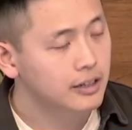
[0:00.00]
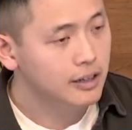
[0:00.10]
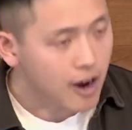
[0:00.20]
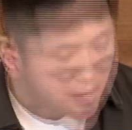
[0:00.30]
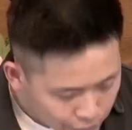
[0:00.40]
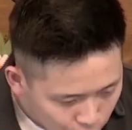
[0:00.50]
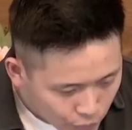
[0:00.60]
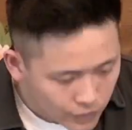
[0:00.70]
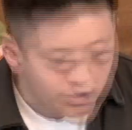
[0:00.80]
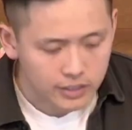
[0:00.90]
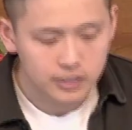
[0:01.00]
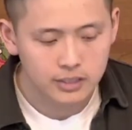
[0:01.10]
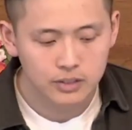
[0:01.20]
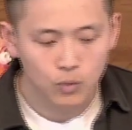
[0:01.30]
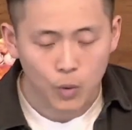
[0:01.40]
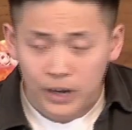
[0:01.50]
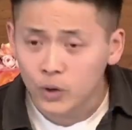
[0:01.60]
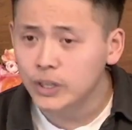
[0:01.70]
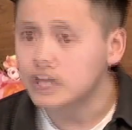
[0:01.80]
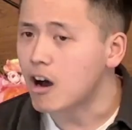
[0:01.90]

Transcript: God of the universe, one who is